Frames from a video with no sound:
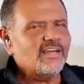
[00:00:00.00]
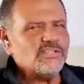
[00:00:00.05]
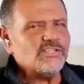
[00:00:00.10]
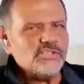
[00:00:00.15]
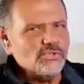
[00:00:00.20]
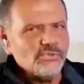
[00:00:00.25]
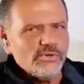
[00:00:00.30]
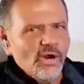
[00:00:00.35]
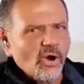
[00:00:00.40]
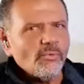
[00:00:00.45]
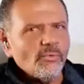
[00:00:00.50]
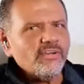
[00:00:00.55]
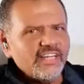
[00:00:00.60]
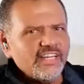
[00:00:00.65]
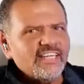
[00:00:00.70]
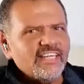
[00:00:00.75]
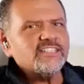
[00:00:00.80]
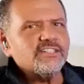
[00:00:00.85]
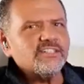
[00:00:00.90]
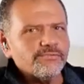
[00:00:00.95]
you don't
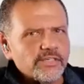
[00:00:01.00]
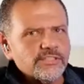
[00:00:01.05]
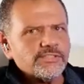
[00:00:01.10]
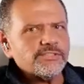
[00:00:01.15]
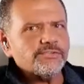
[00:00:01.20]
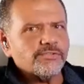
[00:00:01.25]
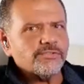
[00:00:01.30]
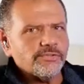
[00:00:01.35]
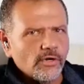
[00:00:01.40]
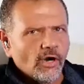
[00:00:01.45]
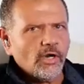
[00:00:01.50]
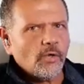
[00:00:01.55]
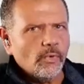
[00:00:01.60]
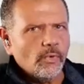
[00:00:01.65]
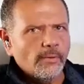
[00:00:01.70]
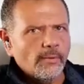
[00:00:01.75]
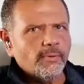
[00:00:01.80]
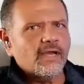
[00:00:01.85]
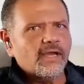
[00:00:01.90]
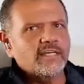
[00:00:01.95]
need to visit the dark
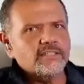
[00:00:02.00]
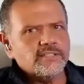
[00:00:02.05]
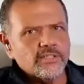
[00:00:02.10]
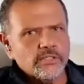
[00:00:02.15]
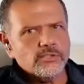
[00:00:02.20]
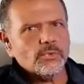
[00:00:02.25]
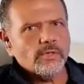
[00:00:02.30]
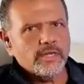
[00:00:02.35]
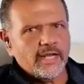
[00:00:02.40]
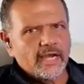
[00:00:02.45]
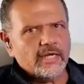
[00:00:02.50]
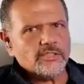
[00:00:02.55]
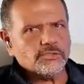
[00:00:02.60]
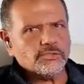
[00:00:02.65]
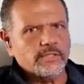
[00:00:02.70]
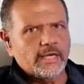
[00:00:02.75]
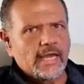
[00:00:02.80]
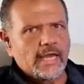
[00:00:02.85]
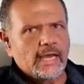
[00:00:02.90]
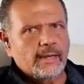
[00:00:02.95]
web because here's what
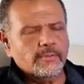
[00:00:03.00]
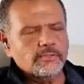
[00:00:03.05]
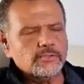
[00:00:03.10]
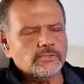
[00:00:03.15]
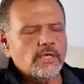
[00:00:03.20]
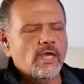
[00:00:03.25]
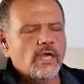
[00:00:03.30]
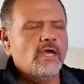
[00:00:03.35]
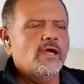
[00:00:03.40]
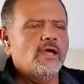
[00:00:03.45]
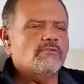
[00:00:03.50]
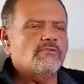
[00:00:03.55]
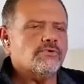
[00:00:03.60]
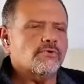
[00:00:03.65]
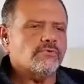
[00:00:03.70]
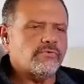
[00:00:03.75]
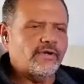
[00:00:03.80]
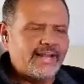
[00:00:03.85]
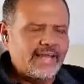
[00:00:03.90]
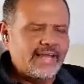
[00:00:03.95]
actually happens
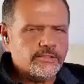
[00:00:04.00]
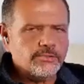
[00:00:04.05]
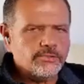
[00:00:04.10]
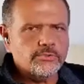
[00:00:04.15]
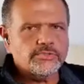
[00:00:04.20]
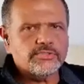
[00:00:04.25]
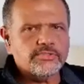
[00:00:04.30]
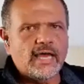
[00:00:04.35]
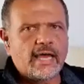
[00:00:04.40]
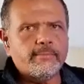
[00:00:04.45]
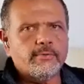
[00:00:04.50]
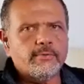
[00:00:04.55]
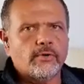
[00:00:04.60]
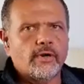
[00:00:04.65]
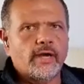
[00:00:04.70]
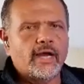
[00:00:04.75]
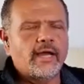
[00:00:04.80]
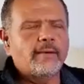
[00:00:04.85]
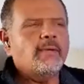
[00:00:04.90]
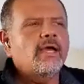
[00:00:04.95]
for financial
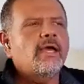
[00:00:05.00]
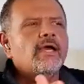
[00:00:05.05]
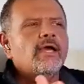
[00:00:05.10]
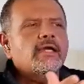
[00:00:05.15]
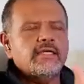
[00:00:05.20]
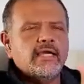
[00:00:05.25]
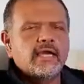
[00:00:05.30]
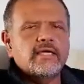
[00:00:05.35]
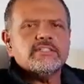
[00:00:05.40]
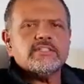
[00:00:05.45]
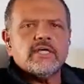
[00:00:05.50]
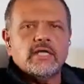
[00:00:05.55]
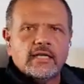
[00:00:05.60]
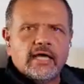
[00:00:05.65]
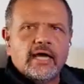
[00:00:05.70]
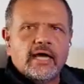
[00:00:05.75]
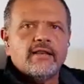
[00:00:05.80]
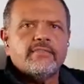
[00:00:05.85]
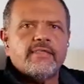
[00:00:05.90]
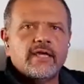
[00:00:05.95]
cybercrime, yes, a
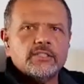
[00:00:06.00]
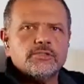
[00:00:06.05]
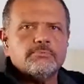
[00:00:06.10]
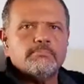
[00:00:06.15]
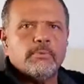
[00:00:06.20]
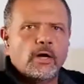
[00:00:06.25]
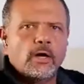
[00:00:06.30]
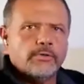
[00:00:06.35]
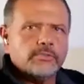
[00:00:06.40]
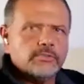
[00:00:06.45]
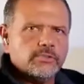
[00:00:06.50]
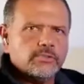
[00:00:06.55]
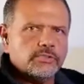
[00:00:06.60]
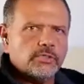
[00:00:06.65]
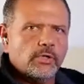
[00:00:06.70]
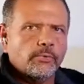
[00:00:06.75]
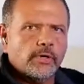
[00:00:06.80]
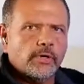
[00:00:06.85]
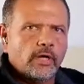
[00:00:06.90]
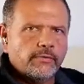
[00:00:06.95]
lot of that is bought and
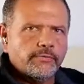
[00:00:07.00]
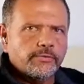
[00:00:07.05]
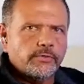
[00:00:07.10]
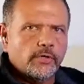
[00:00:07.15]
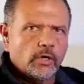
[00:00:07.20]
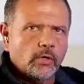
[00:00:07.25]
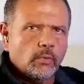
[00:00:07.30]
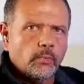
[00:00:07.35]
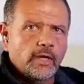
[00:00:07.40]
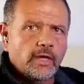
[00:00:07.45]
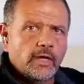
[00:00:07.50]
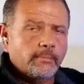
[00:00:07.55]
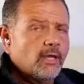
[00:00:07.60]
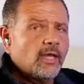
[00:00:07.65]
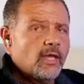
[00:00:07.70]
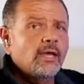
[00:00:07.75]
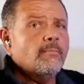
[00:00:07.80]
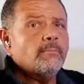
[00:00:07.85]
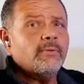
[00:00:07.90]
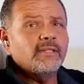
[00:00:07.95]
sold on the dark web.
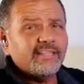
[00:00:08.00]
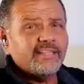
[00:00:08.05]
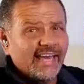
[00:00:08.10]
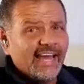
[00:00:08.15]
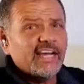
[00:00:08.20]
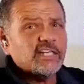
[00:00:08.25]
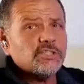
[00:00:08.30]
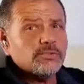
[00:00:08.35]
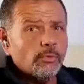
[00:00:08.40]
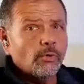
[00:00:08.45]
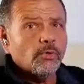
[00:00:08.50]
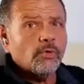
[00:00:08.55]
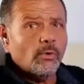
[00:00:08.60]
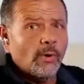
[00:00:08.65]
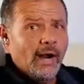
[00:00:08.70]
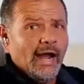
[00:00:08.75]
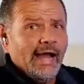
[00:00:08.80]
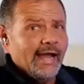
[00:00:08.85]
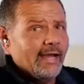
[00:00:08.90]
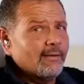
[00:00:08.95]
But the actual
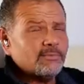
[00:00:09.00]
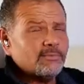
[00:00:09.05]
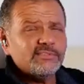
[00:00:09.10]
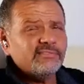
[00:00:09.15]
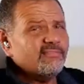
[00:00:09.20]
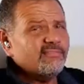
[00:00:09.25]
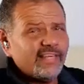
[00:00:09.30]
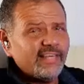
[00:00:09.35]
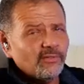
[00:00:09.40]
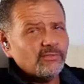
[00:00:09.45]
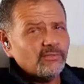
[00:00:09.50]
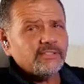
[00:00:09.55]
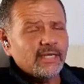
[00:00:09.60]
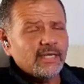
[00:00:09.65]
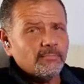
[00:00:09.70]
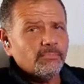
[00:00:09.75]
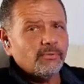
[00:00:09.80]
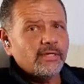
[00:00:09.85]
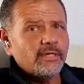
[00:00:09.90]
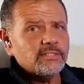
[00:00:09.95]
crimes, they don't
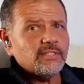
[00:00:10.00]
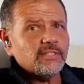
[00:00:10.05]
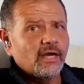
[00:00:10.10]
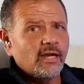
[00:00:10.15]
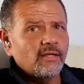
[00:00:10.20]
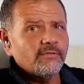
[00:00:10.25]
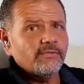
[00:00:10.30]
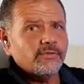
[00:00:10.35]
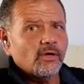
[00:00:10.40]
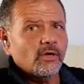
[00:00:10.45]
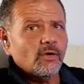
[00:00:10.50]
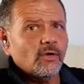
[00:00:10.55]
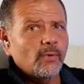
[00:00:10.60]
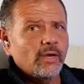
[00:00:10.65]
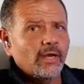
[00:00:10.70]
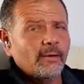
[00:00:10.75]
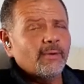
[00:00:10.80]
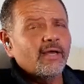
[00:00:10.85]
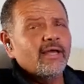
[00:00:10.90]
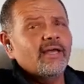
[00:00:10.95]
take place on the dark
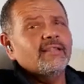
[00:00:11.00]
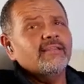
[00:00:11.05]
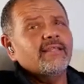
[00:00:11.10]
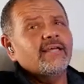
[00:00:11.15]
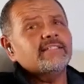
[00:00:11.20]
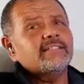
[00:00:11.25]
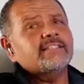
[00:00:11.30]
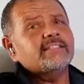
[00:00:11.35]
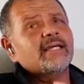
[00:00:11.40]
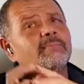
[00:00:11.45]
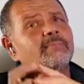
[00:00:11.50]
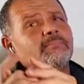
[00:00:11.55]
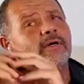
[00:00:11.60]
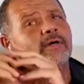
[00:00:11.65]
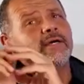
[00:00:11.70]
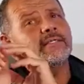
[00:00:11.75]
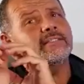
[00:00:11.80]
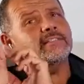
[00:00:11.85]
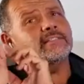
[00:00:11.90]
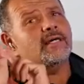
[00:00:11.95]
web. They take
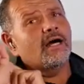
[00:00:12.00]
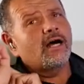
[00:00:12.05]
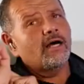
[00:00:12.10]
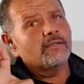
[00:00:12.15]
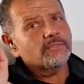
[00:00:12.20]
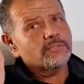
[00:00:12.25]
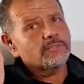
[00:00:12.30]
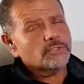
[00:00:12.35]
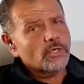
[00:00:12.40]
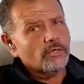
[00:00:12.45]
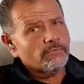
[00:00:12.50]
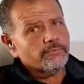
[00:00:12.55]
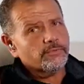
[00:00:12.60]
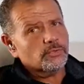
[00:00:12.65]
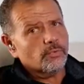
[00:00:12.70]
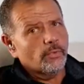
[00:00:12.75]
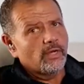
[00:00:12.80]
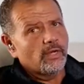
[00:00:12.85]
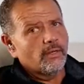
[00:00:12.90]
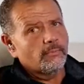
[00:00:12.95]
place on the
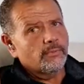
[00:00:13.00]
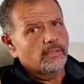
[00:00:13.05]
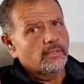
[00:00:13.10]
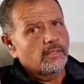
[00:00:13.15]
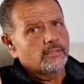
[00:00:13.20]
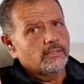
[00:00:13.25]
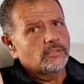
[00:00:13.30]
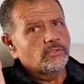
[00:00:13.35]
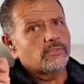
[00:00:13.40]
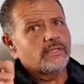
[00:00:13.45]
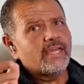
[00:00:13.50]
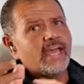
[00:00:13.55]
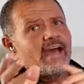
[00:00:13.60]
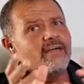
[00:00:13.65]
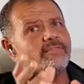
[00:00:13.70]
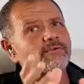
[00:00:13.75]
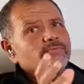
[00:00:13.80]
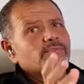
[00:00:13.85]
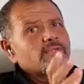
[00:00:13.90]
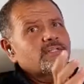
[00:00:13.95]
surface web. You
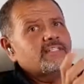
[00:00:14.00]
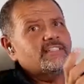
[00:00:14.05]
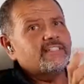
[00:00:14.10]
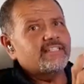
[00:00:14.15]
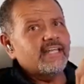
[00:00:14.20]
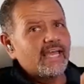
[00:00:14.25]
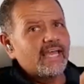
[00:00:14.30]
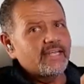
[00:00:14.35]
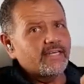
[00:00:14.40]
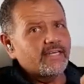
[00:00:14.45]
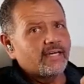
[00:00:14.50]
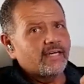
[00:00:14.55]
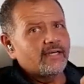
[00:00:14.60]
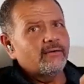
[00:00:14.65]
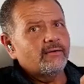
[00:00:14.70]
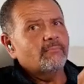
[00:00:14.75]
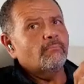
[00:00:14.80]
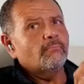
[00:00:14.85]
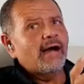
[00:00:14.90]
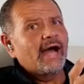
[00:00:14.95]
gather the
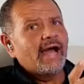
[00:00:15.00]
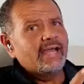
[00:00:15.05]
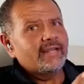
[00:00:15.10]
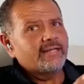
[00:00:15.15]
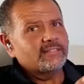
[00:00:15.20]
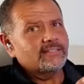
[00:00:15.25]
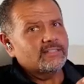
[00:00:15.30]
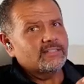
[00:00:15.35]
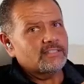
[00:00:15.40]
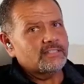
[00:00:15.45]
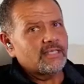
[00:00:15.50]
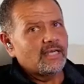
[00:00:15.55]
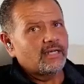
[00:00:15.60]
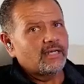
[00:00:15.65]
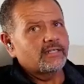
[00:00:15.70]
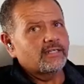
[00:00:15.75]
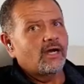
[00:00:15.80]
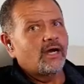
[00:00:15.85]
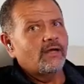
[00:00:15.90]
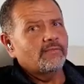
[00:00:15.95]
data, buy it, and sell
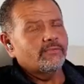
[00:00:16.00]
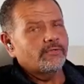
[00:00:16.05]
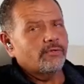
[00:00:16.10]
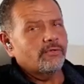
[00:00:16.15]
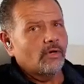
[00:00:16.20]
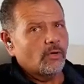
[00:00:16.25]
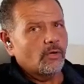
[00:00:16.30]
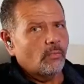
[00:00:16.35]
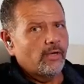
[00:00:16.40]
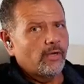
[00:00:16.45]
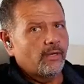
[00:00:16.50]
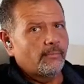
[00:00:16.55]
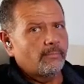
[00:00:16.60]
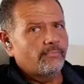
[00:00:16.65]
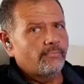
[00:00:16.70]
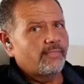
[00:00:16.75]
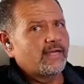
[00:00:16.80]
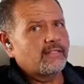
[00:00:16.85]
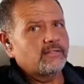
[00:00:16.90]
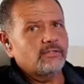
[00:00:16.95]
it on the dark web.
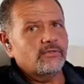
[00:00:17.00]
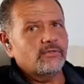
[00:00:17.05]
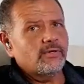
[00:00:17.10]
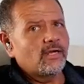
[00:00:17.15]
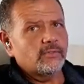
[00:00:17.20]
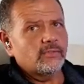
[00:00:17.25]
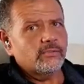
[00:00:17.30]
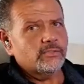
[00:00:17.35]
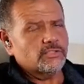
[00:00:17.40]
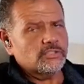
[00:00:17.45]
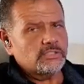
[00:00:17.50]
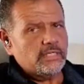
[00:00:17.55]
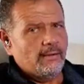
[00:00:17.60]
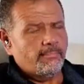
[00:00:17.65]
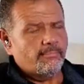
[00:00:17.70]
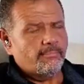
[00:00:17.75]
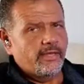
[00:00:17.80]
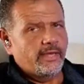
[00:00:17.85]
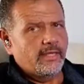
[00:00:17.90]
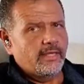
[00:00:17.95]
That you're not going to
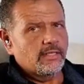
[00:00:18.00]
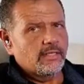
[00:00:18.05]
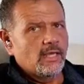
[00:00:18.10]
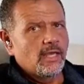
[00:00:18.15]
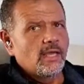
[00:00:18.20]
stop that.